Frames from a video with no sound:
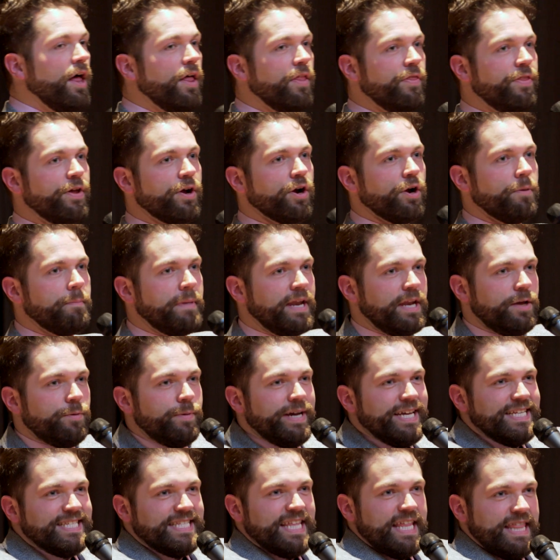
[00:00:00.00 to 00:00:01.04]
There are many
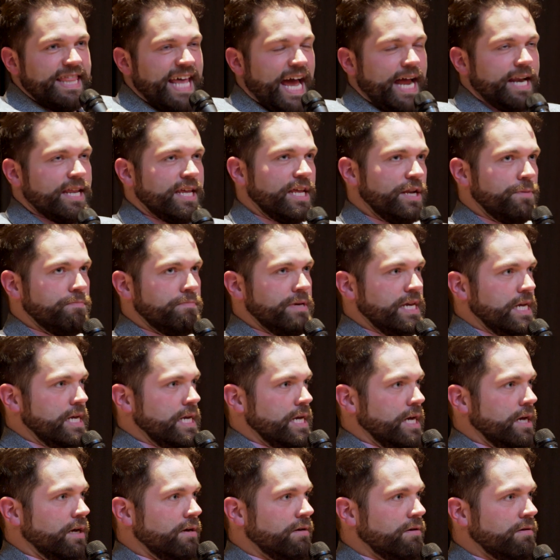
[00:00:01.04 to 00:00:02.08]
ways that that can
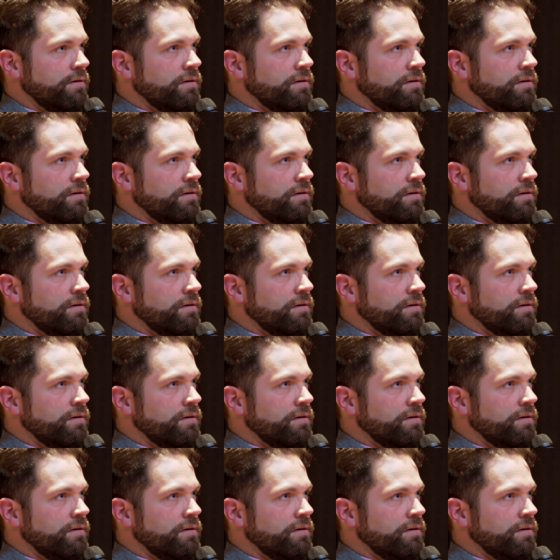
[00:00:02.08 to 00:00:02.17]
be,